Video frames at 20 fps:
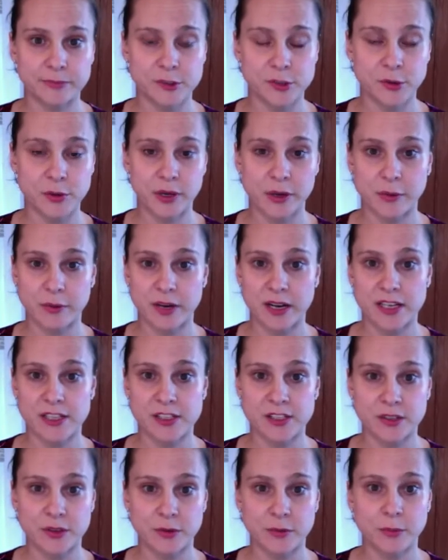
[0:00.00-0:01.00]
doing what I
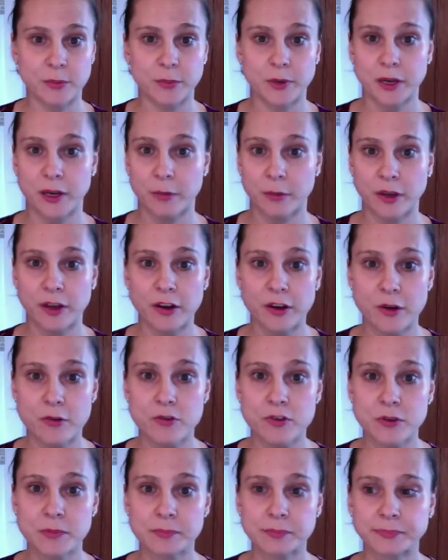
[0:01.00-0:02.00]
do, becoming a
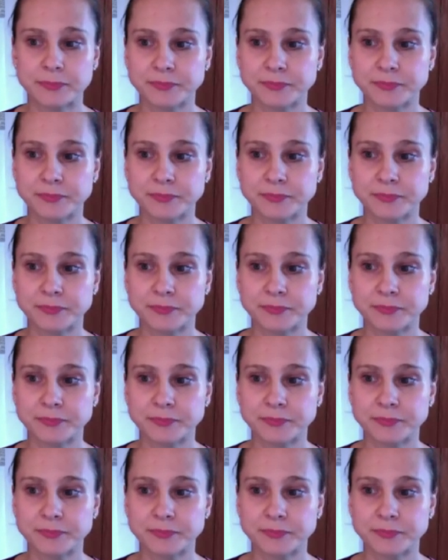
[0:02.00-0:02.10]
coach?